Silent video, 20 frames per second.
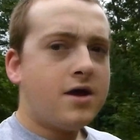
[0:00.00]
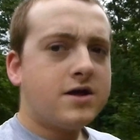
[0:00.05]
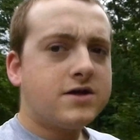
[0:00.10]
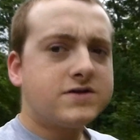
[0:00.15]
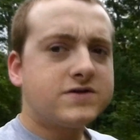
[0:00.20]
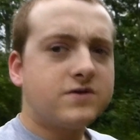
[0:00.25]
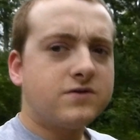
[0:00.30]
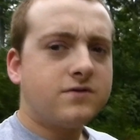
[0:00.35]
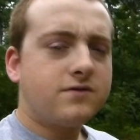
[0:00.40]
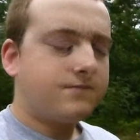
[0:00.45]

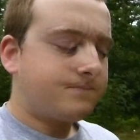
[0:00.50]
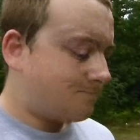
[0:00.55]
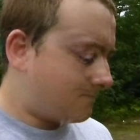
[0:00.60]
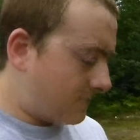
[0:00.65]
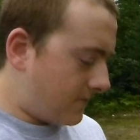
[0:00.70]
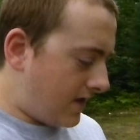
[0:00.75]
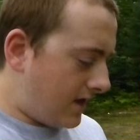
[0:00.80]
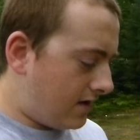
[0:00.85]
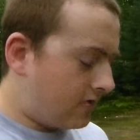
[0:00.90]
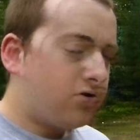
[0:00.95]
So,
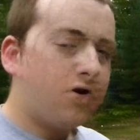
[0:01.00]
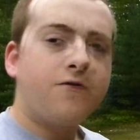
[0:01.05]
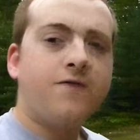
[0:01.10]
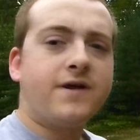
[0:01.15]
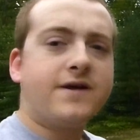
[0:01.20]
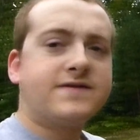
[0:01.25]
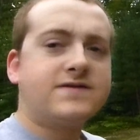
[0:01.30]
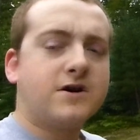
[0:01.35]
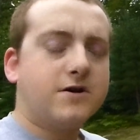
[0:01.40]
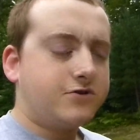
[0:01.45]
I don't know if
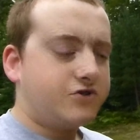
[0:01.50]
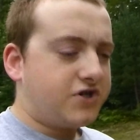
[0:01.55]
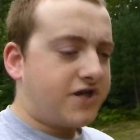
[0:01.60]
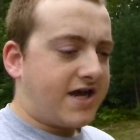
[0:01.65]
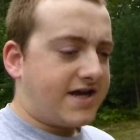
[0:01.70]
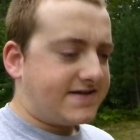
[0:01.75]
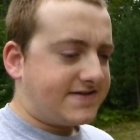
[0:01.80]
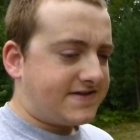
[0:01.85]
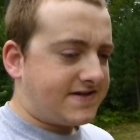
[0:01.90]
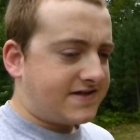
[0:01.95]
I told you
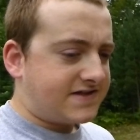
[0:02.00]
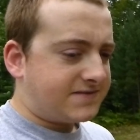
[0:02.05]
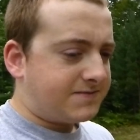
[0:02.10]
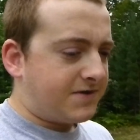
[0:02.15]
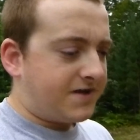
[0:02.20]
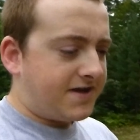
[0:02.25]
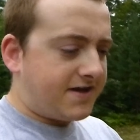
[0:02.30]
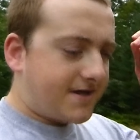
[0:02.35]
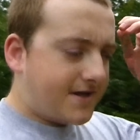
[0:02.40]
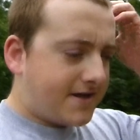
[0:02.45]
guys this,
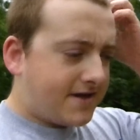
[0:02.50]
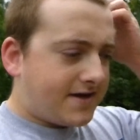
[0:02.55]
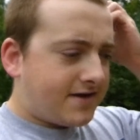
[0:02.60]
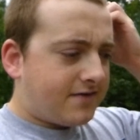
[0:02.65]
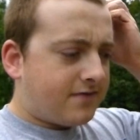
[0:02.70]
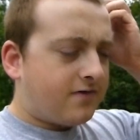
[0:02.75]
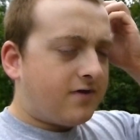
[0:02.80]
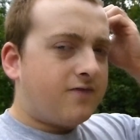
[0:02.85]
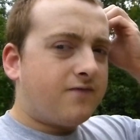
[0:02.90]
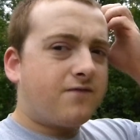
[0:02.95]
but
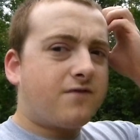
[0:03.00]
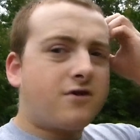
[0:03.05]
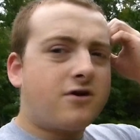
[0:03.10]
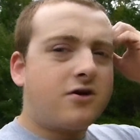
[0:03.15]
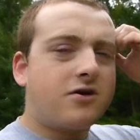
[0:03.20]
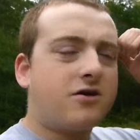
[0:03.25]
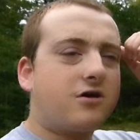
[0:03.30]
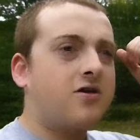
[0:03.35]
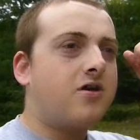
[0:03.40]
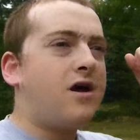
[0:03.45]

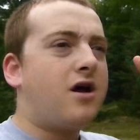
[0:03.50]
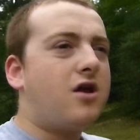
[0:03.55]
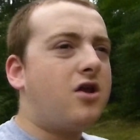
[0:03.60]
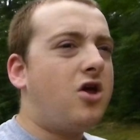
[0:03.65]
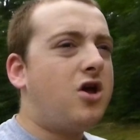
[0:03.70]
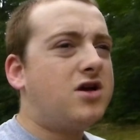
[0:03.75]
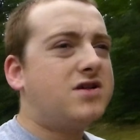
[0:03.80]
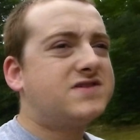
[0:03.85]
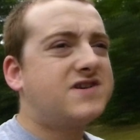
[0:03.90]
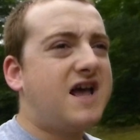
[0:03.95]
for a
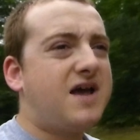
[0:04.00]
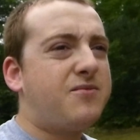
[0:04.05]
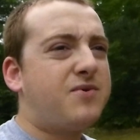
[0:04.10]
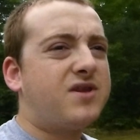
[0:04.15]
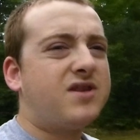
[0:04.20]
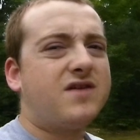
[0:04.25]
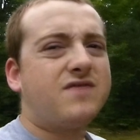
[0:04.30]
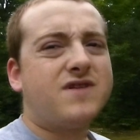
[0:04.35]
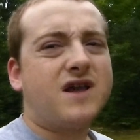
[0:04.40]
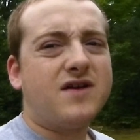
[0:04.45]
long time we
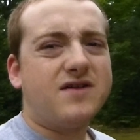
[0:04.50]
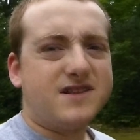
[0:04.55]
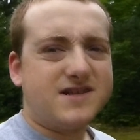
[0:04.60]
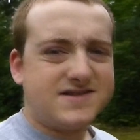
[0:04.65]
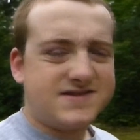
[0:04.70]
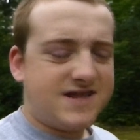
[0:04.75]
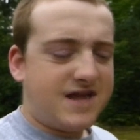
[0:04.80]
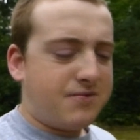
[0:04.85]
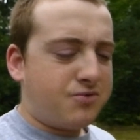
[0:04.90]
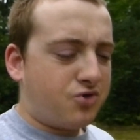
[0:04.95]
lived out in
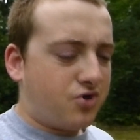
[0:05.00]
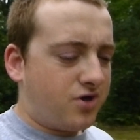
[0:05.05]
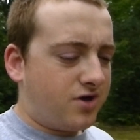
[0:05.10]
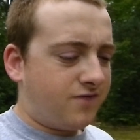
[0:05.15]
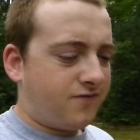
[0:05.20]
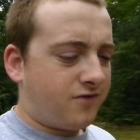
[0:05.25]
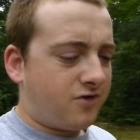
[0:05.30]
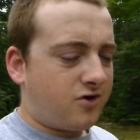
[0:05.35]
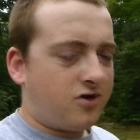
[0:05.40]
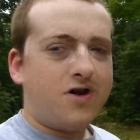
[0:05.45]
this
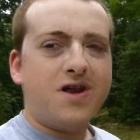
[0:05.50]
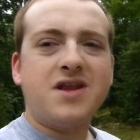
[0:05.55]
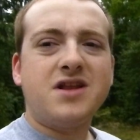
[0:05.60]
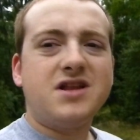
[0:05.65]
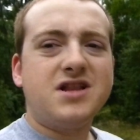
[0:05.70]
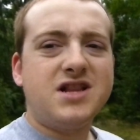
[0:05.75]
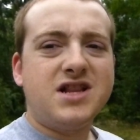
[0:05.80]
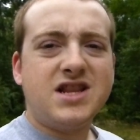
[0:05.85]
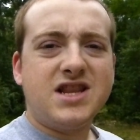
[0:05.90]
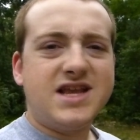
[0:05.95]
neighborhood for at
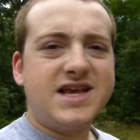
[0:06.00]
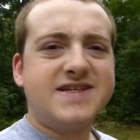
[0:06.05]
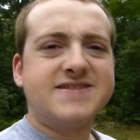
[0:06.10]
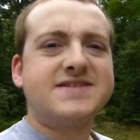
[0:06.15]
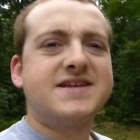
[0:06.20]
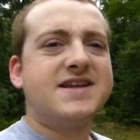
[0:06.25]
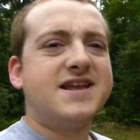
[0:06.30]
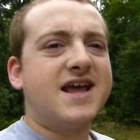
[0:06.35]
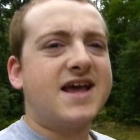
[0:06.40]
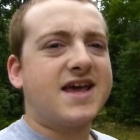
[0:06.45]

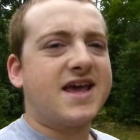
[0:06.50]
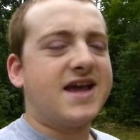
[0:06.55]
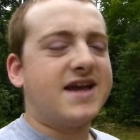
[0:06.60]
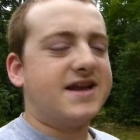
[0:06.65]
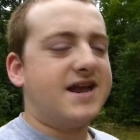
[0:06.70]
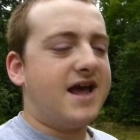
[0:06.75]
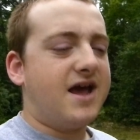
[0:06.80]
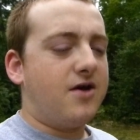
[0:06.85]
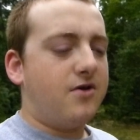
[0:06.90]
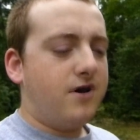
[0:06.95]
least a decade
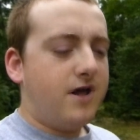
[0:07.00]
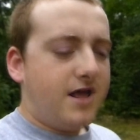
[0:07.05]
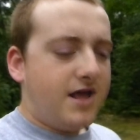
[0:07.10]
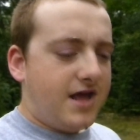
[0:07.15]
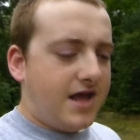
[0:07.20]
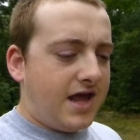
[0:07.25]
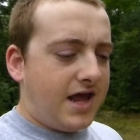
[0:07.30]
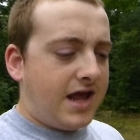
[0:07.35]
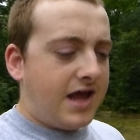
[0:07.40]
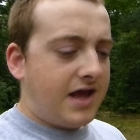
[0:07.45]
now.
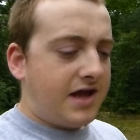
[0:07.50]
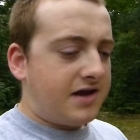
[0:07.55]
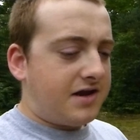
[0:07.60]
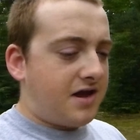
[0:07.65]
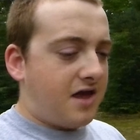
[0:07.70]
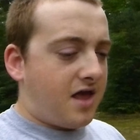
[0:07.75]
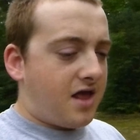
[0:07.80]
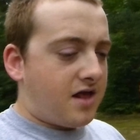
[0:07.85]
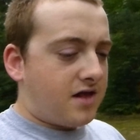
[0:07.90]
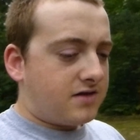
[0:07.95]
And
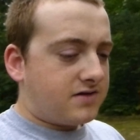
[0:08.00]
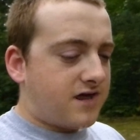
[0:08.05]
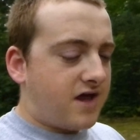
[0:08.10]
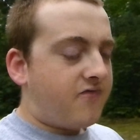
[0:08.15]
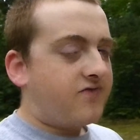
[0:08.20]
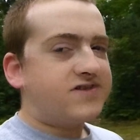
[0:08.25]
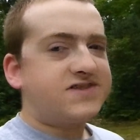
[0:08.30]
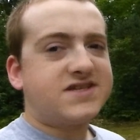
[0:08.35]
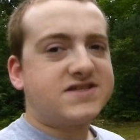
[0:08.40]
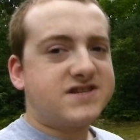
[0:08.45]

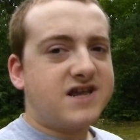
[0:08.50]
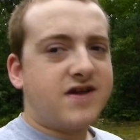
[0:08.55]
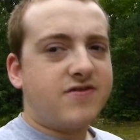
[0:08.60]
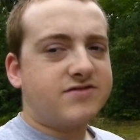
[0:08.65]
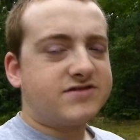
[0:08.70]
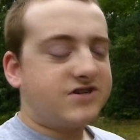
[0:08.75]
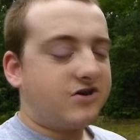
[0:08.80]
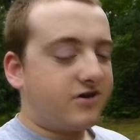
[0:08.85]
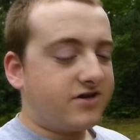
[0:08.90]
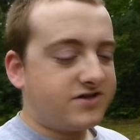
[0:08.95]
ever since I
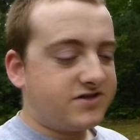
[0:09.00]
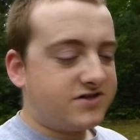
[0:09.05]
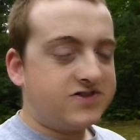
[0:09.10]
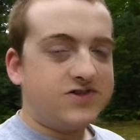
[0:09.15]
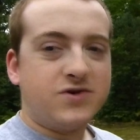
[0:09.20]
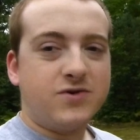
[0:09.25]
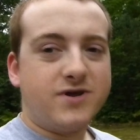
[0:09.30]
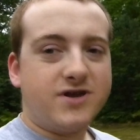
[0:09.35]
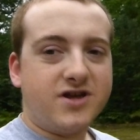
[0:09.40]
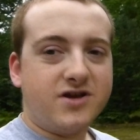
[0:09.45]
started
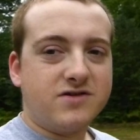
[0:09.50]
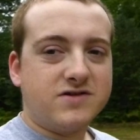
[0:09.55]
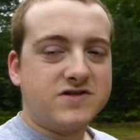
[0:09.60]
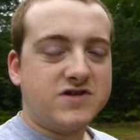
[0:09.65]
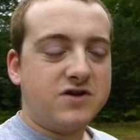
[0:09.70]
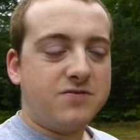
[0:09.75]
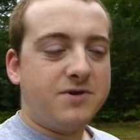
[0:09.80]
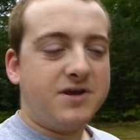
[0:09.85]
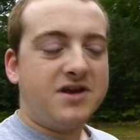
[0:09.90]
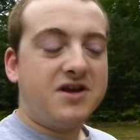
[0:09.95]
doing
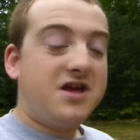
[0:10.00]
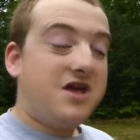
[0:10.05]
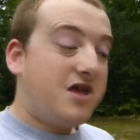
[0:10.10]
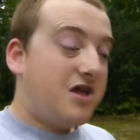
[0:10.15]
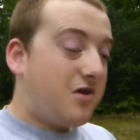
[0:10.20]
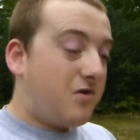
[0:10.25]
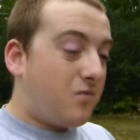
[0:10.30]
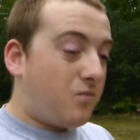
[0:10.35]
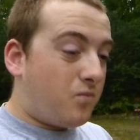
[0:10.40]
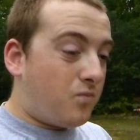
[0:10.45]
YouTubing,
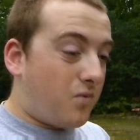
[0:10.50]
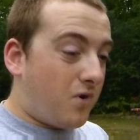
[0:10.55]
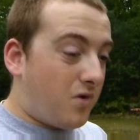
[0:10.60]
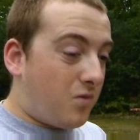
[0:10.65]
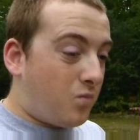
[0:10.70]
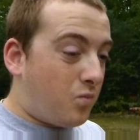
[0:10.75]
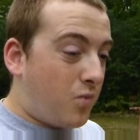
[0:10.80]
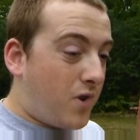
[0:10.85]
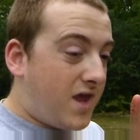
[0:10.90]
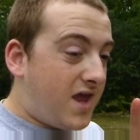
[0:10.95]

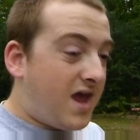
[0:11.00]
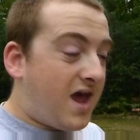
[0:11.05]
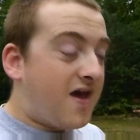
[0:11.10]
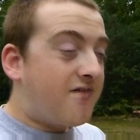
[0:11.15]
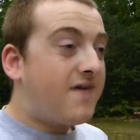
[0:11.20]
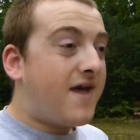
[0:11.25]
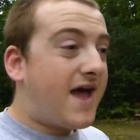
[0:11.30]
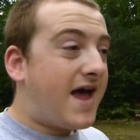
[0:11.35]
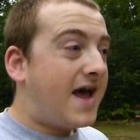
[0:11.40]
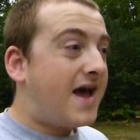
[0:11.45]
we
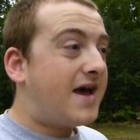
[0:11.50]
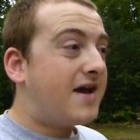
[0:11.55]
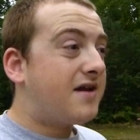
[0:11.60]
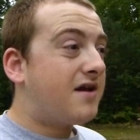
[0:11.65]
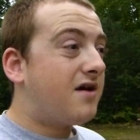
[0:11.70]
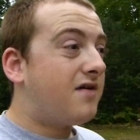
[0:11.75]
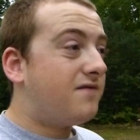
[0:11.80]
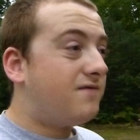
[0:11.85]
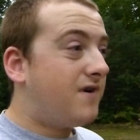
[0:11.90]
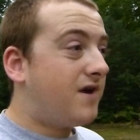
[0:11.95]
have had
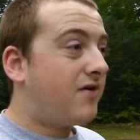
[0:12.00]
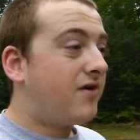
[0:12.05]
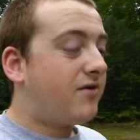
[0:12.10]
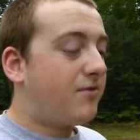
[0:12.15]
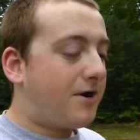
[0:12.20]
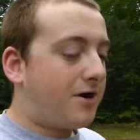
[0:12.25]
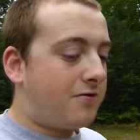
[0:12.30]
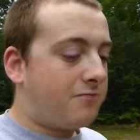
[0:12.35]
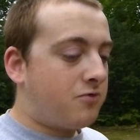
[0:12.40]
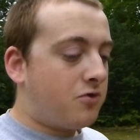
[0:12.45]
a very
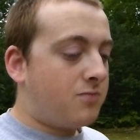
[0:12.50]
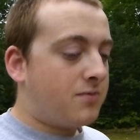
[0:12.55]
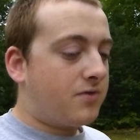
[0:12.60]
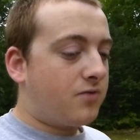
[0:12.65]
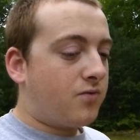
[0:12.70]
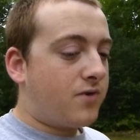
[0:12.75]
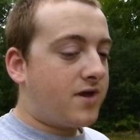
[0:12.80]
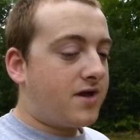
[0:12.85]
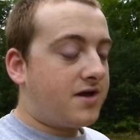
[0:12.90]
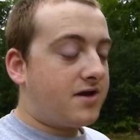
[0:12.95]
rare
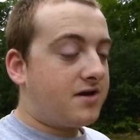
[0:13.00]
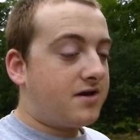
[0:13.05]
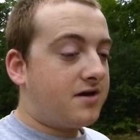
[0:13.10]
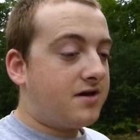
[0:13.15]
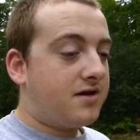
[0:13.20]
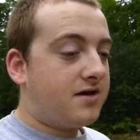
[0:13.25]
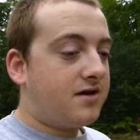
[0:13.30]
moment when